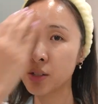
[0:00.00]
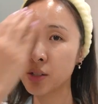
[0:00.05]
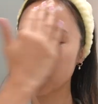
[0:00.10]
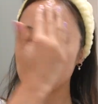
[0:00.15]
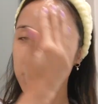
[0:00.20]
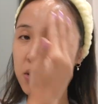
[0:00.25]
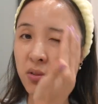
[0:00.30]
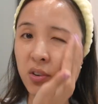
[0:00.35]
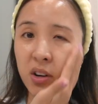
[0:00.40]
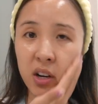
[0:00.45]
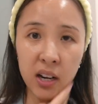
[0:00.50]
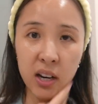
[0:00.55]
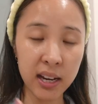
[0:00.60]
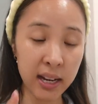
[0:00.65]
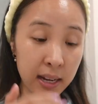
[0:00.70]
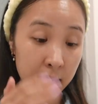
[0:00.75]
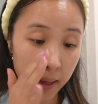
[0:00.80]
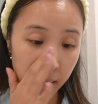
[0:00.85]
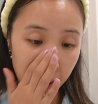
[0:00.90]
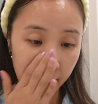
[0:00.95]
so it's
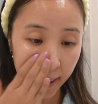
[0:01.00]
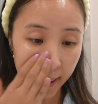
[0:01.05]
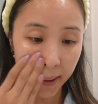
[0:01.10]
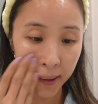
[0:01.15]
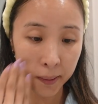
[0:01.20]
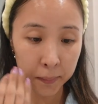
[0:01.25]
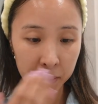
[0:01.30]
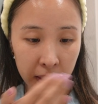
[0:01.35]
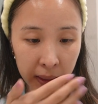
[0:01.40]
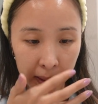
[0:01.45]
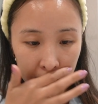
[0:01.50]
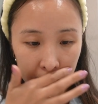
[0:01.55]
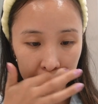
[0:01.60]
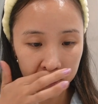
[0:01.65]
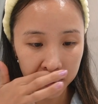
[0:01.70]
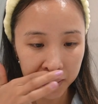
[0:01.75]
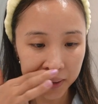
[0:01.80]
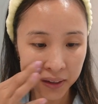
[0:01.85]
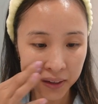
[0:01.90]
very calming.